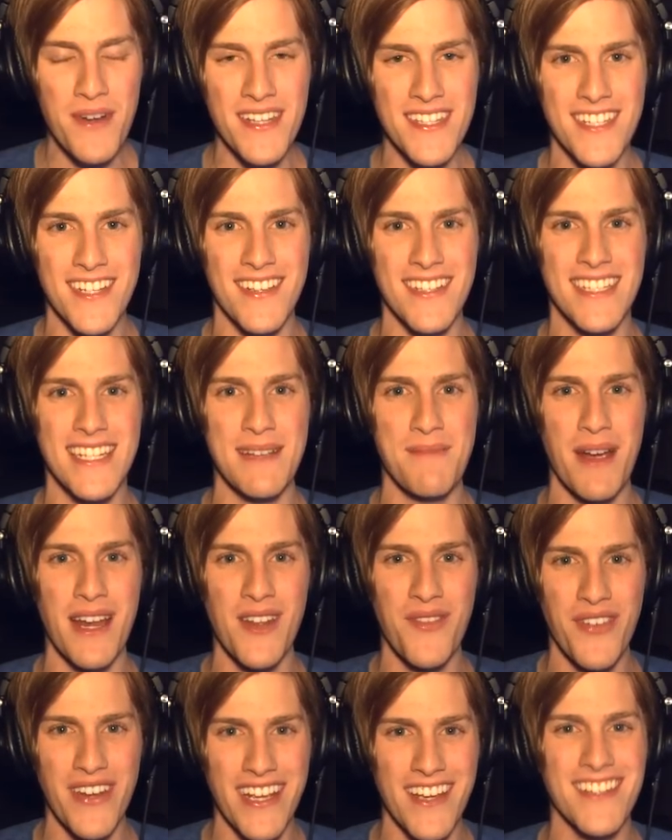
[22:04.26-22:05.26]
button so you can see my
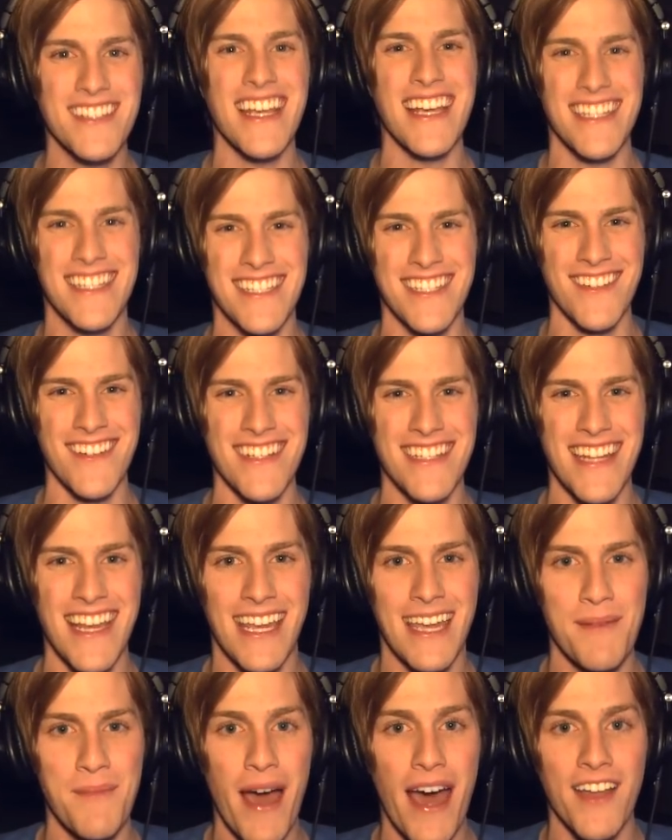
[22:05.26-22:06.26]
new videos as soon as they
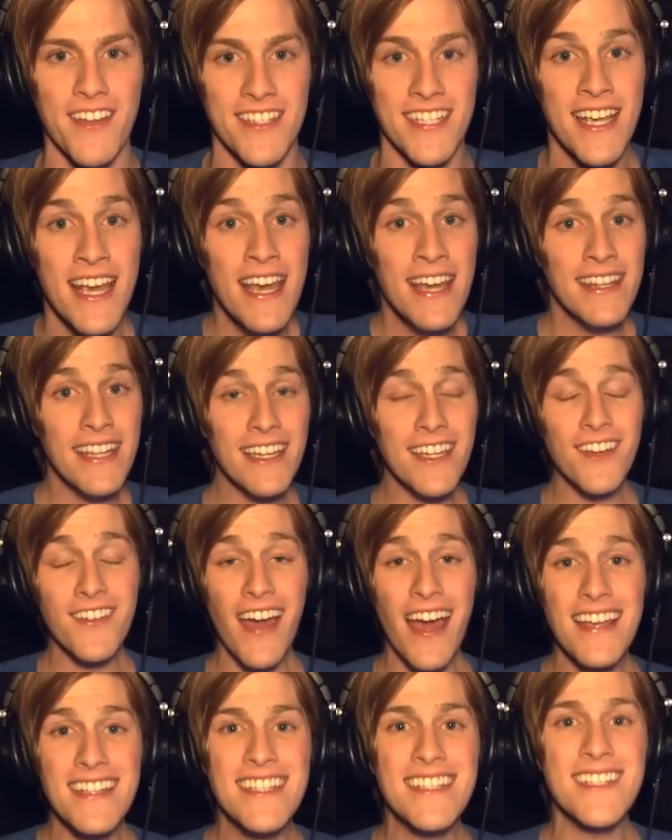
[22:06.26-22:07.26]
come out. Thank you
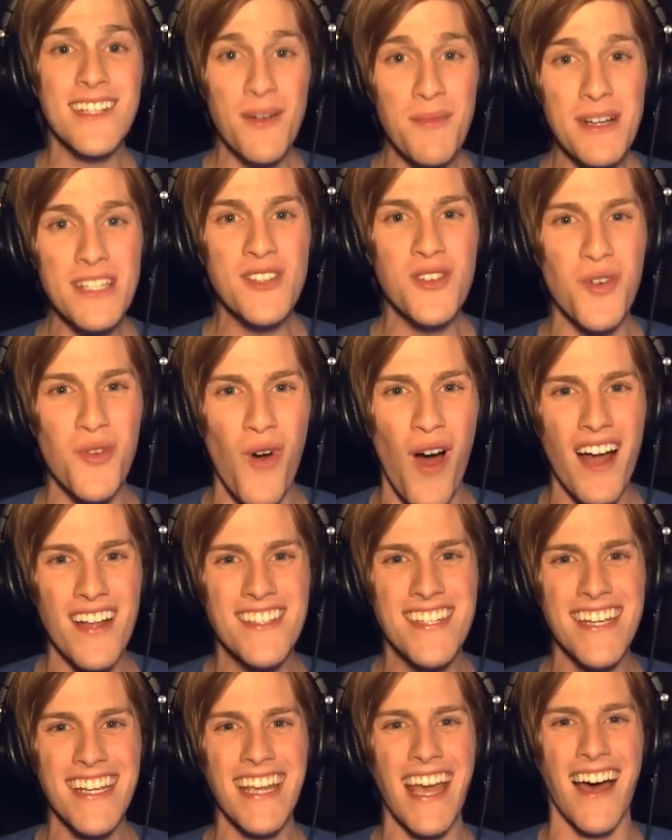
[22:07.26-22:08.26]
guys so much for
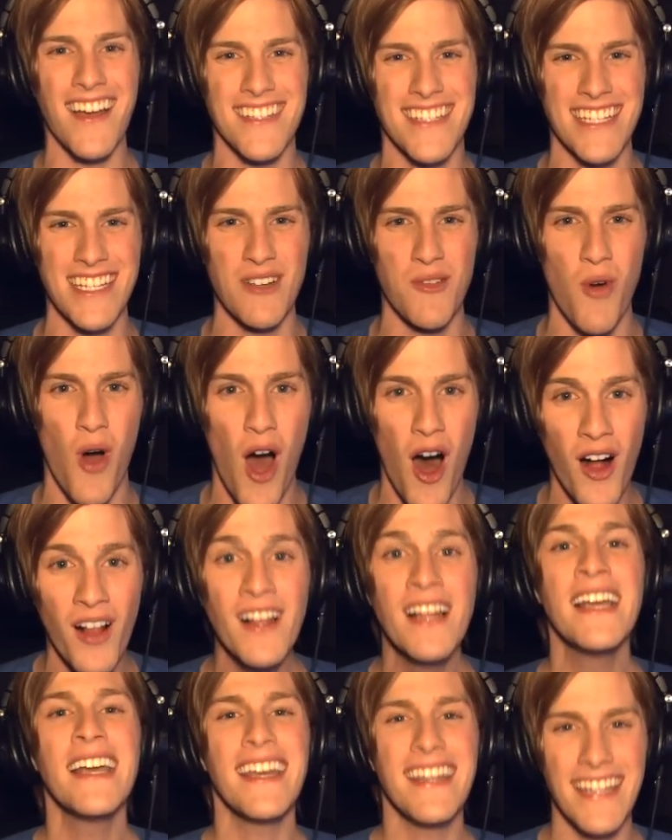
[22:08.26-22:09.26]
watching. I'll see you
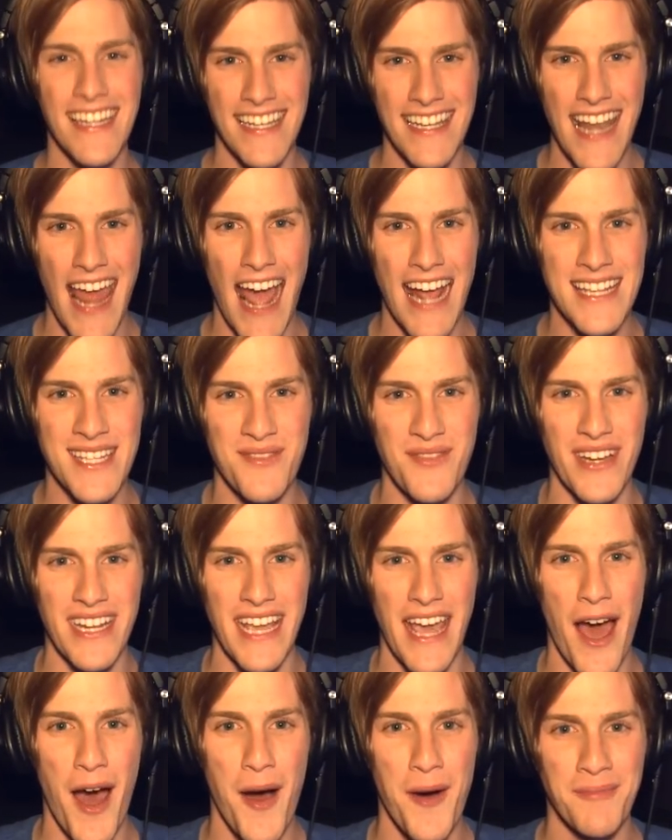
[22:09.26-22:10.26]
all in the next
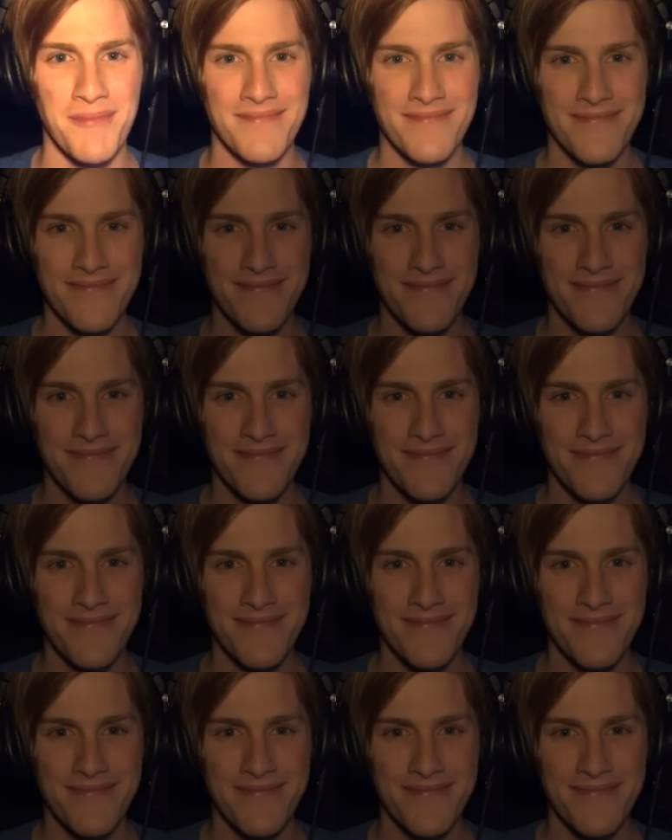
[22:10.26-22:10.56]
video.